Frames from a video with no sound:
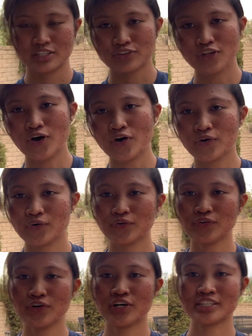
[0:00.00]

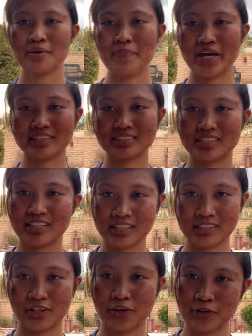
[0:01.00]
know the basic
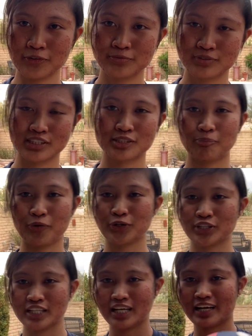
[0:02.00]
of the
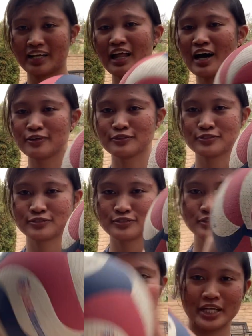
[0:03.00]
sport that I love
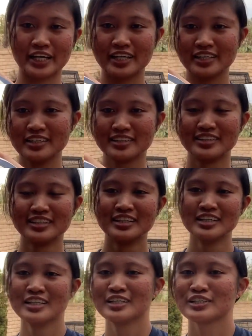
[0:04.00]
to play.
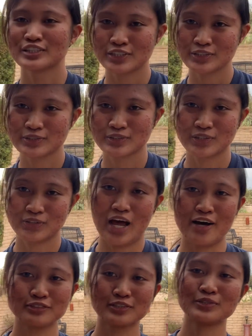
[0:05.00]
You don't
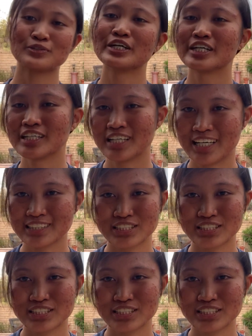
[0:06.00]
have to do it. I